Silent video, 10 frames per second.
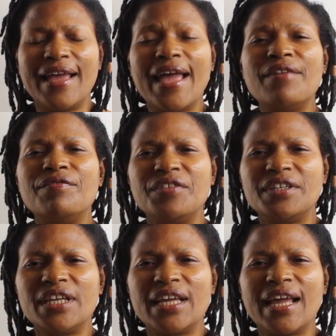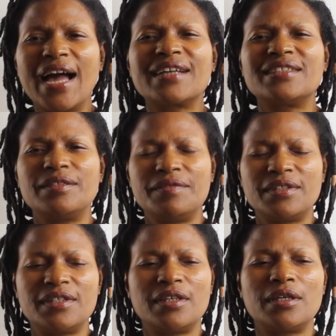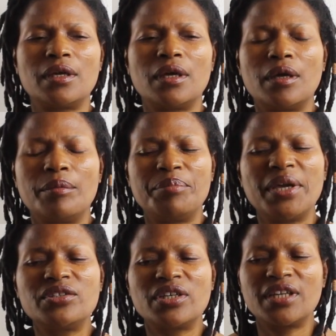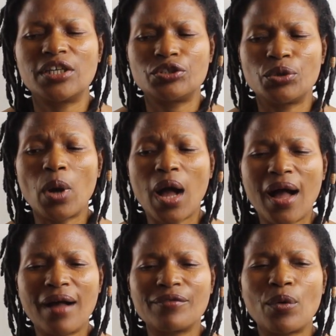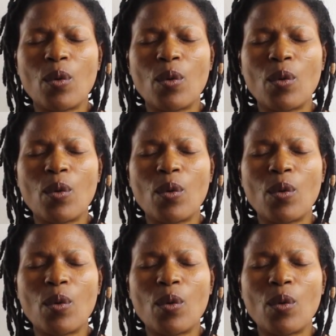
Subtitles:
everyday activity. Patience that you have